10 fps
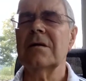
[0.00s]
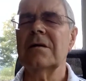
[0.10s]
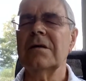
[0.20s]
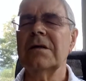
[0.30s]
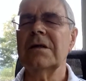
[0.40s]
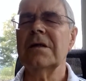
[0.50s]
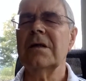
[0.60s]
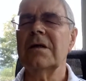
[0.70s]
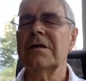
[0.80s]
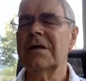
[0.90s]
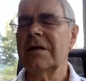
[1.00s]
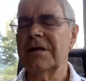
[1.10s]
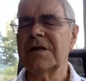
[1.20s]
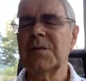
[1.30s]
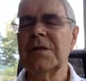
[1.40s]
on our
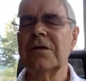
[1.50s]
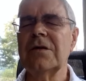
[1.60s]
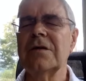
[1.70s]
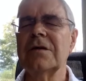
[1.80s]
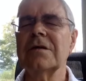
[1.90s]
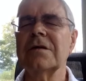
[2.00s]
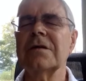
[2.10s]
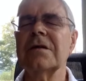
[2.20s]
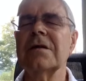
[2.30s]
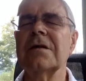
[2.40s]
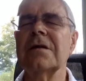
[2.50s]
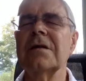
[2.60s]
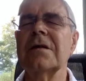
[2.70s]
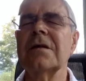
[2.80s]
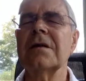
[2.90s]
experience,
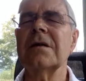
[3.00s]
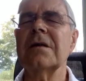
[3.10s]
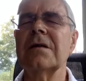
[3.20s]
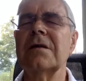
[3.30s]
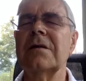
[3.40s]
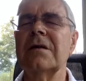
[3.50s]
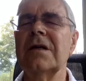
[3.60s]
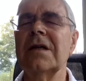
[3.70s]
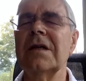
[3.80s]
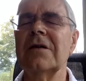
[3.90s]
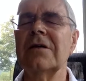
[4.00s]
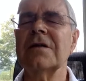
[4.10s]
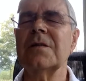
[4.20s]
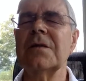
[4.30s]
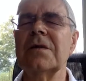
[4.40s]
or in our
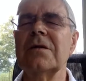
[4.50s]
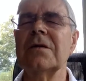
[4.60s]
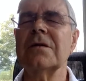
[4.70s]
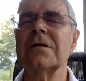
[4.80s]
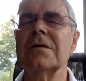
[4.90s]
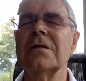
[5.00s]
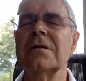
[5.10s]
experience.